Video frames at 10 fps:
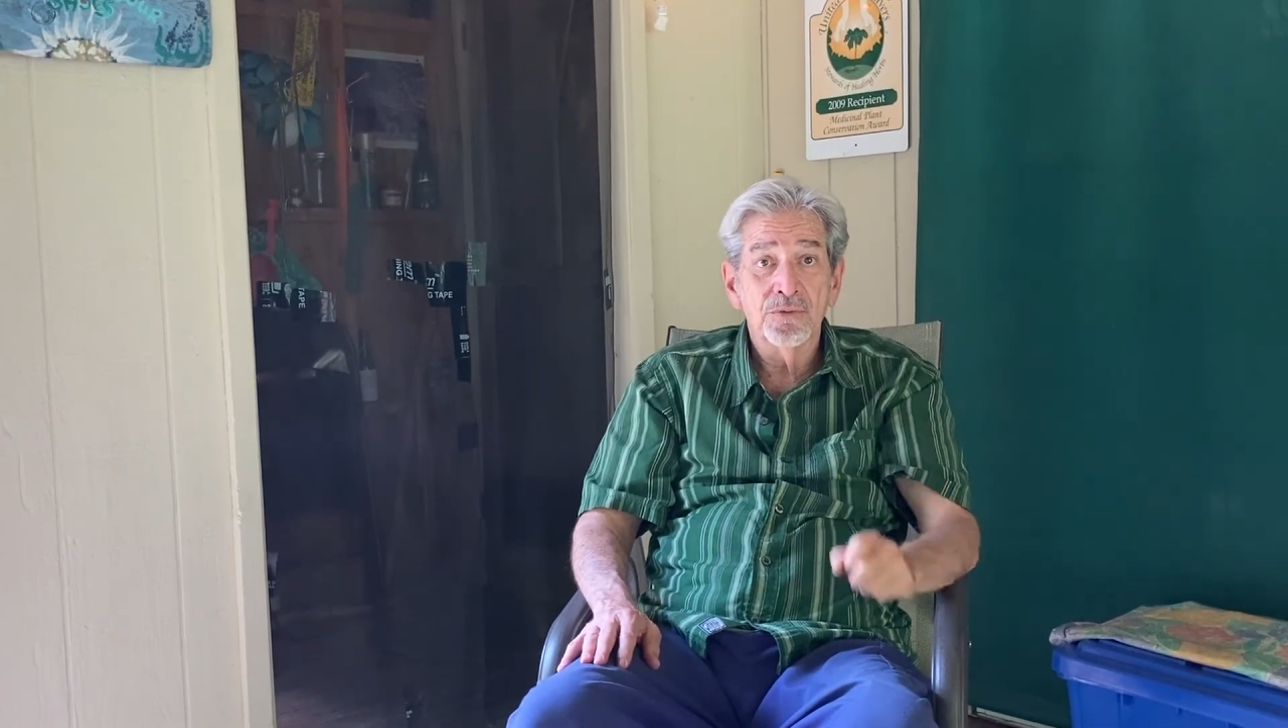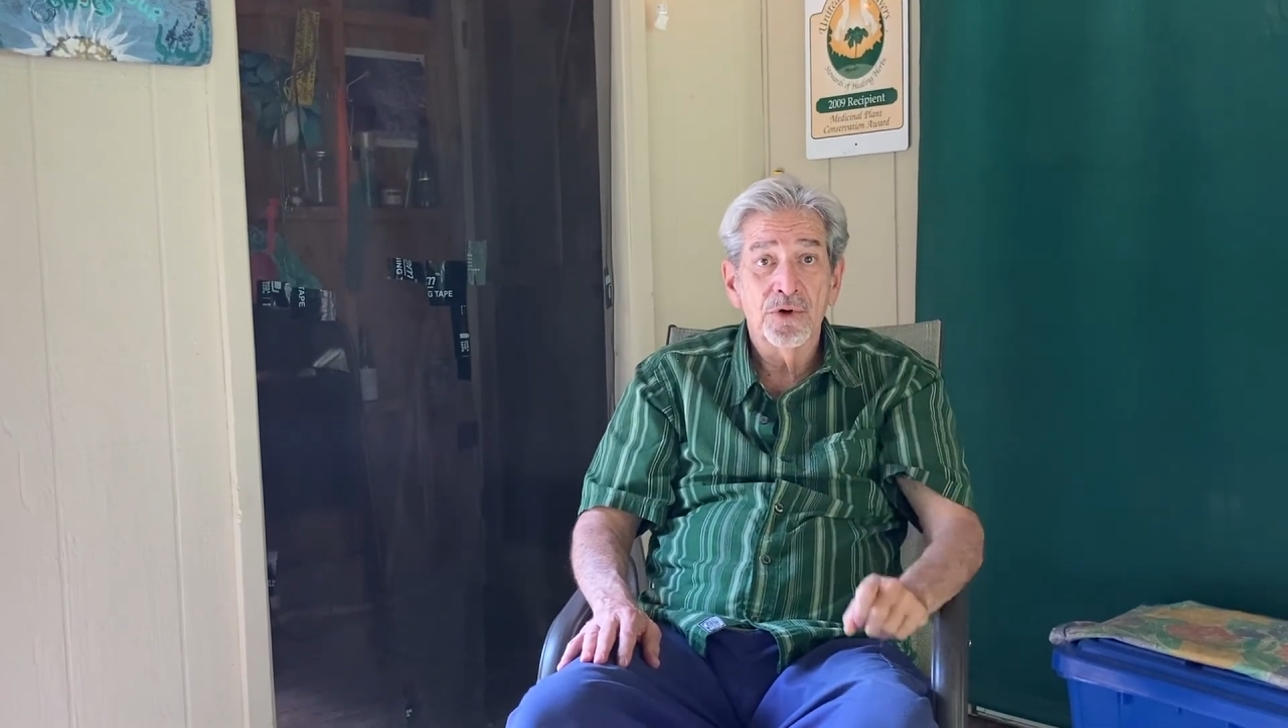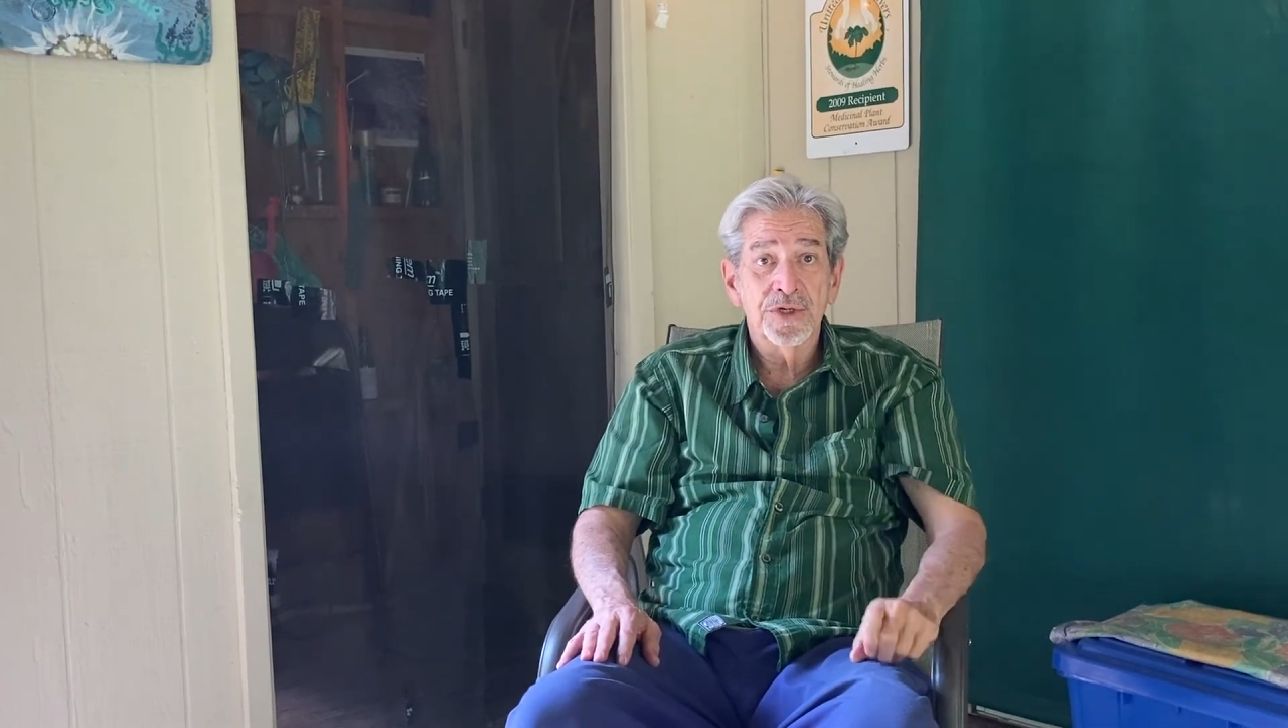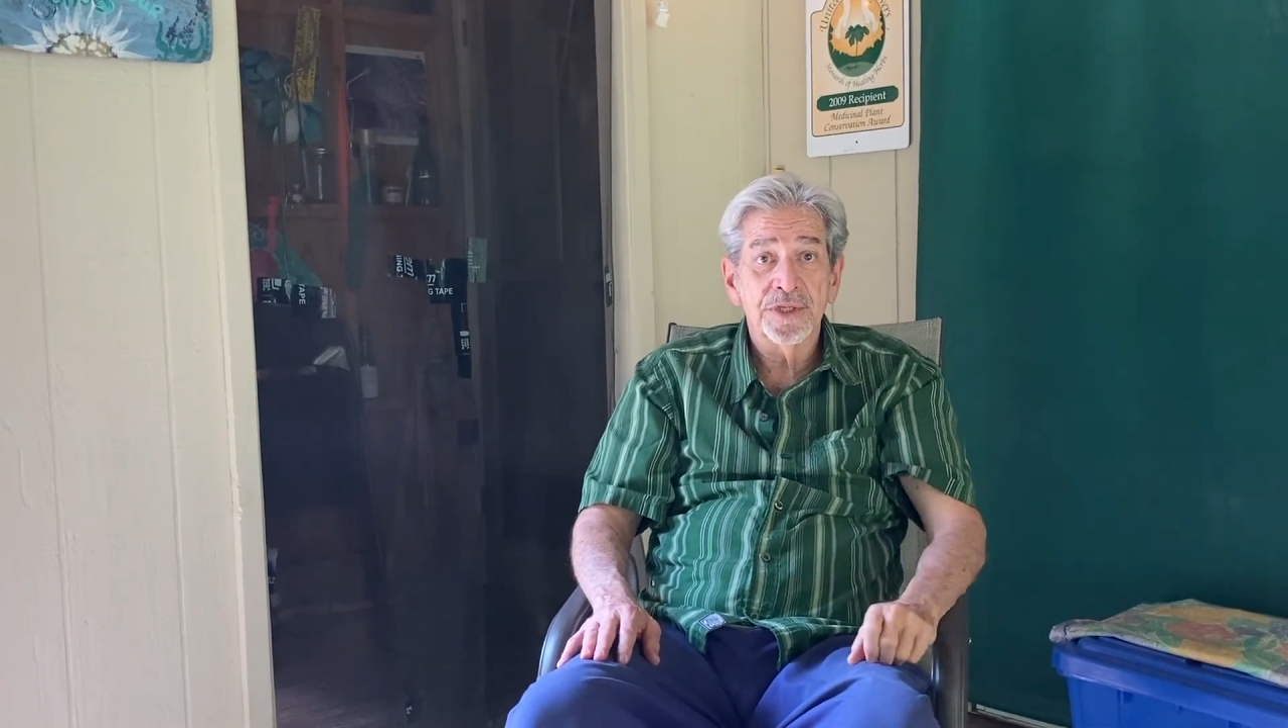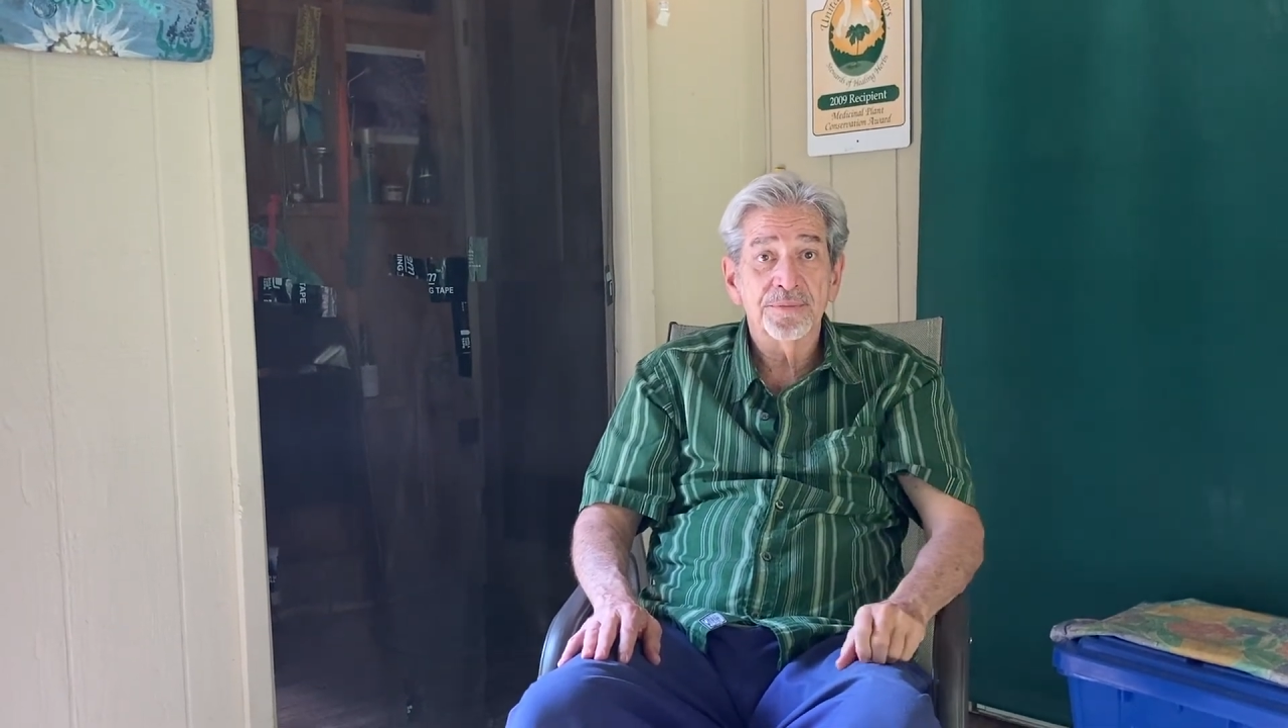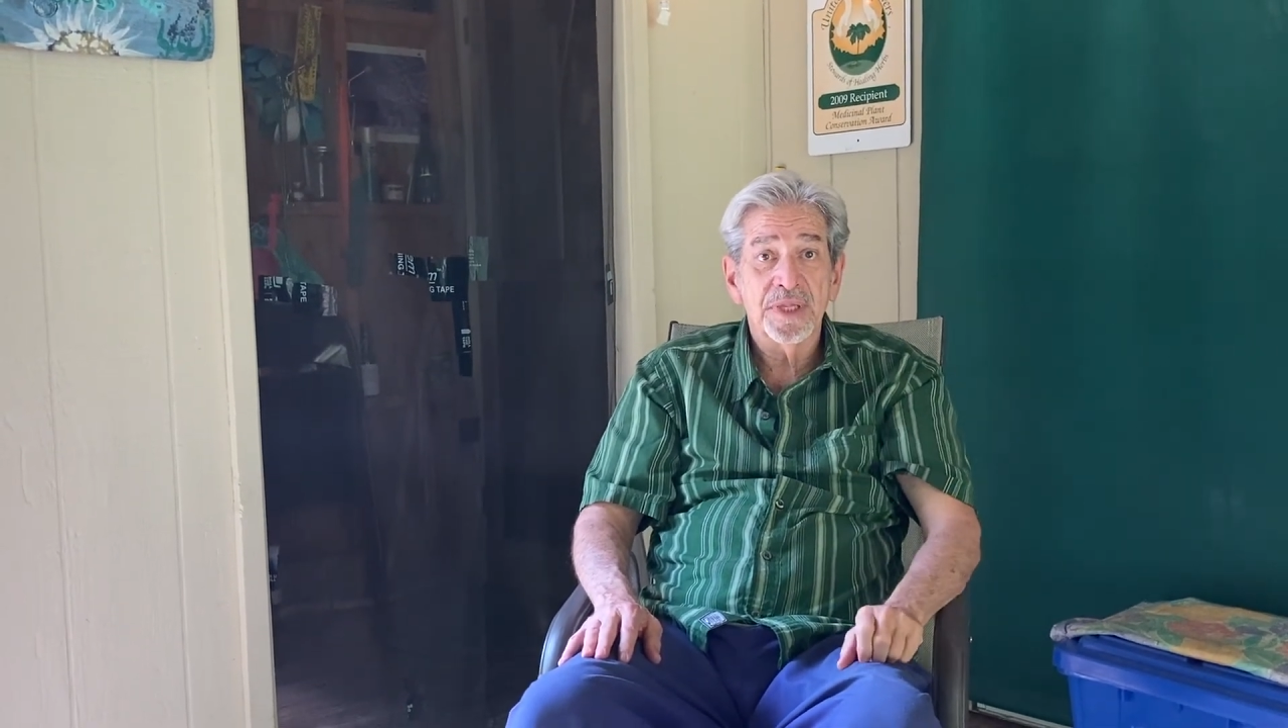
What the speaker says: water the